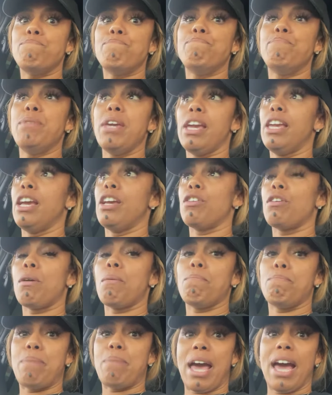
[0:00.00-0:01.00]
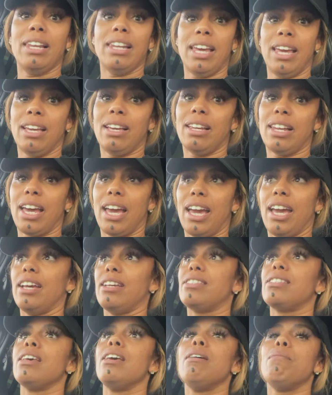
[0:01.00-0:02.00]
beginner ballet
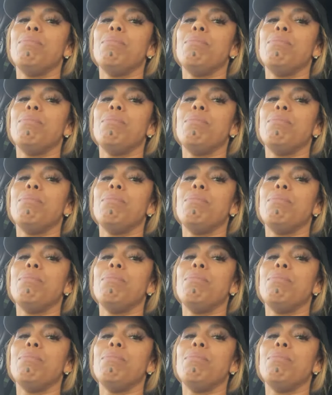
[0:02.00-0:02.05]
class,